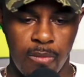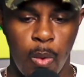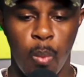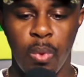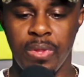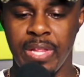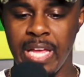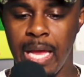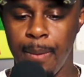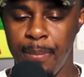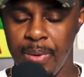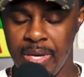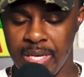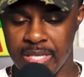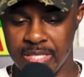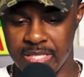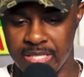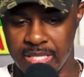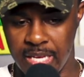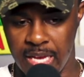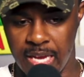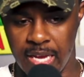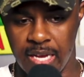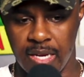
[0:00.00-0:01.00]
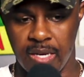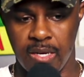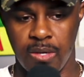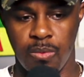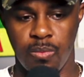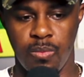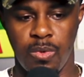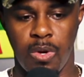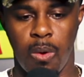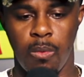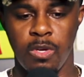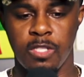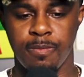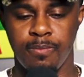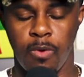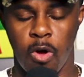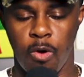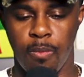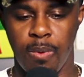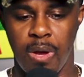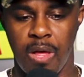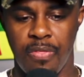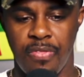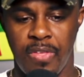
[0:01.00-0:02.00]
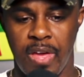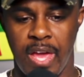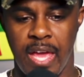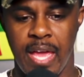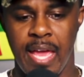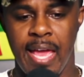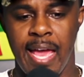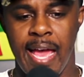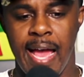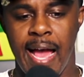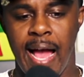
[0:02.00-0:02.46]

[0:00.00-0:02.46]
with that being said, you know, we spoke about that.